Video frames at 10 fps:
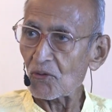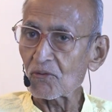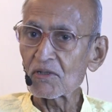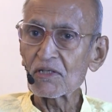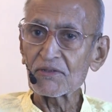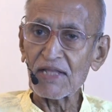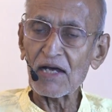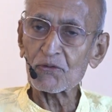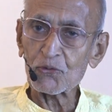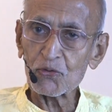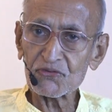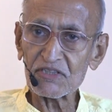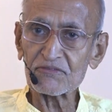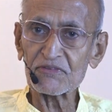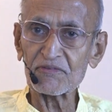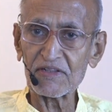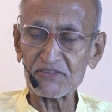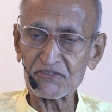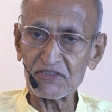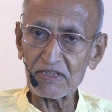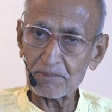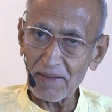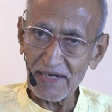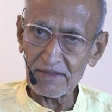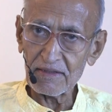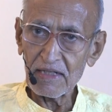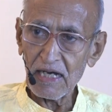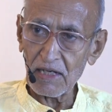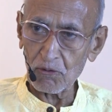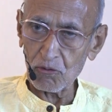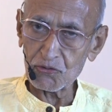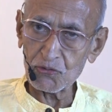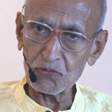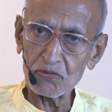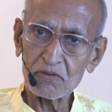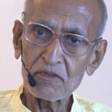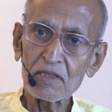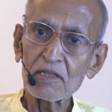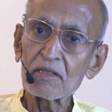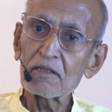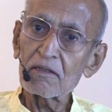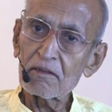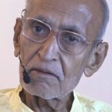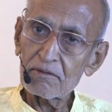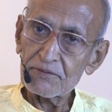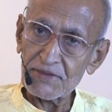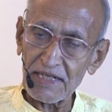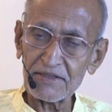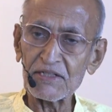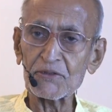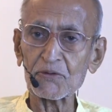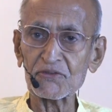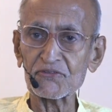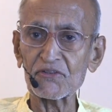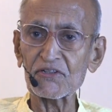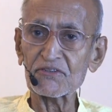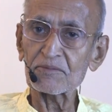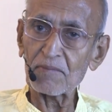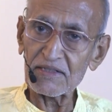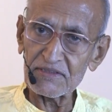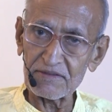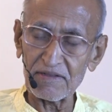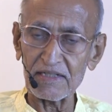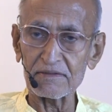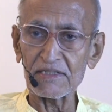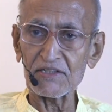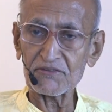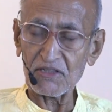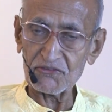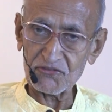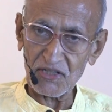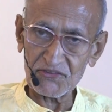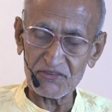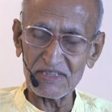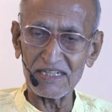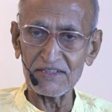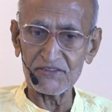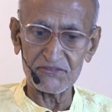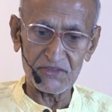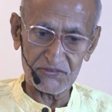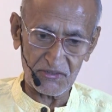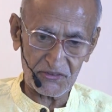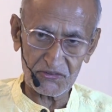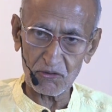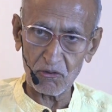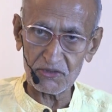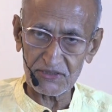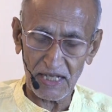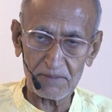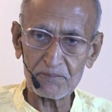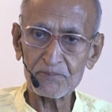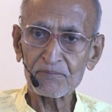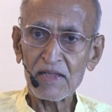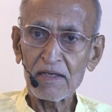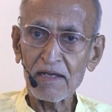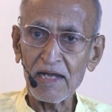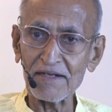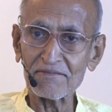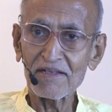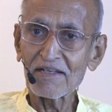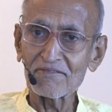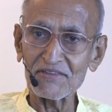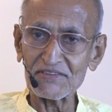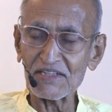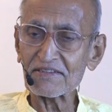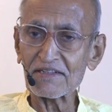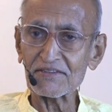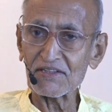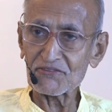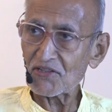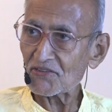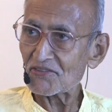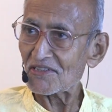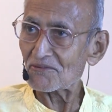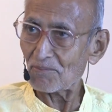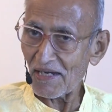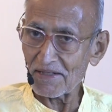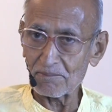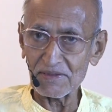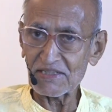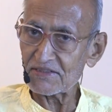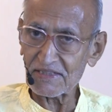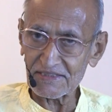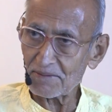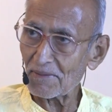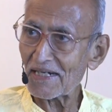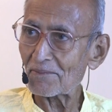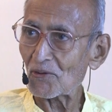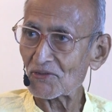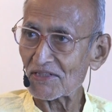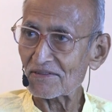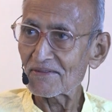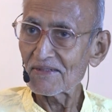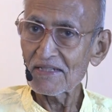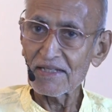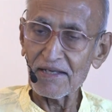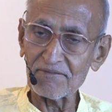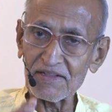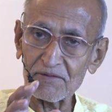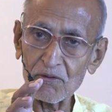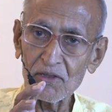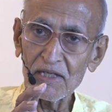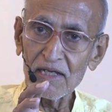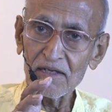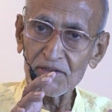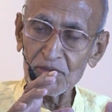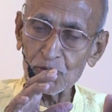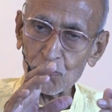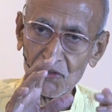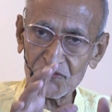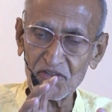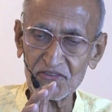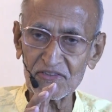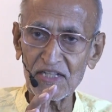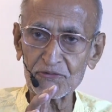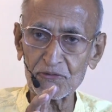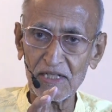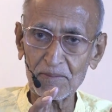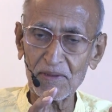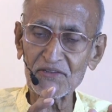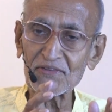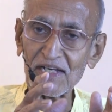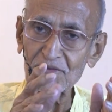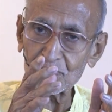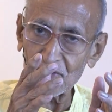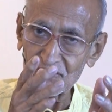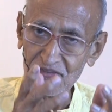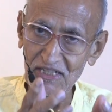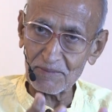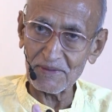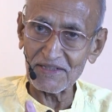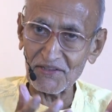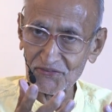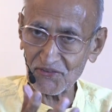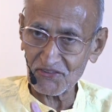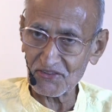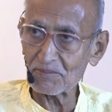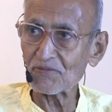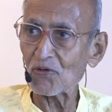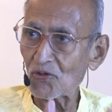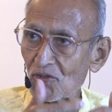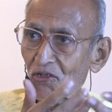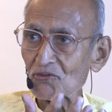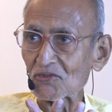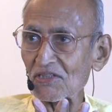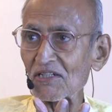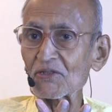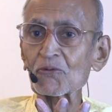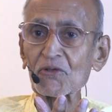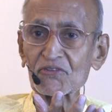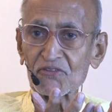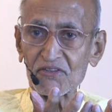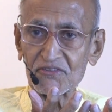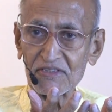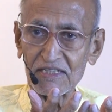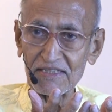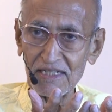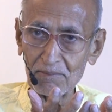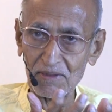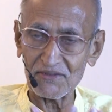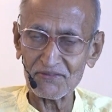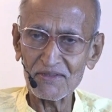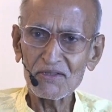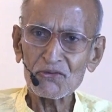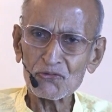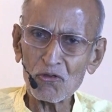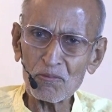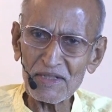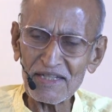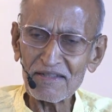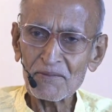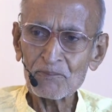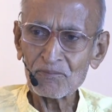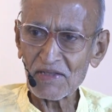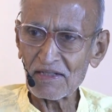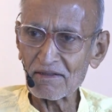So, those things which we consider bad are also taken into consideration by the divine. There is construction and destruction all the time, and we think that destruction is bad, but there is nothing bad about it. And when new construction has to take place, there has to necessarily be a destruction before, so that a new construction can take place. So many